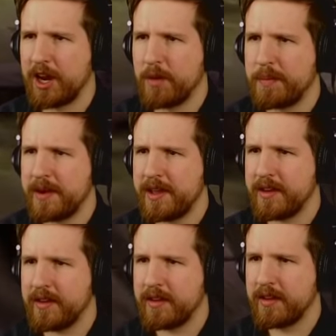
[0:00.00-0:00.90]
open it?
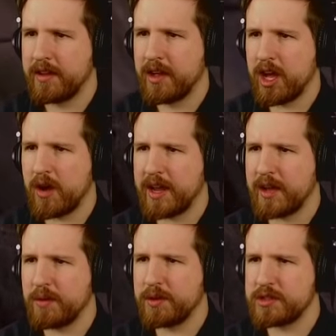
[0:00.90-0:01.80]

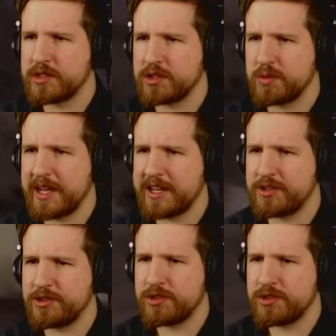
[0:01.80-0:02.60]
Okay, well, there's a switch.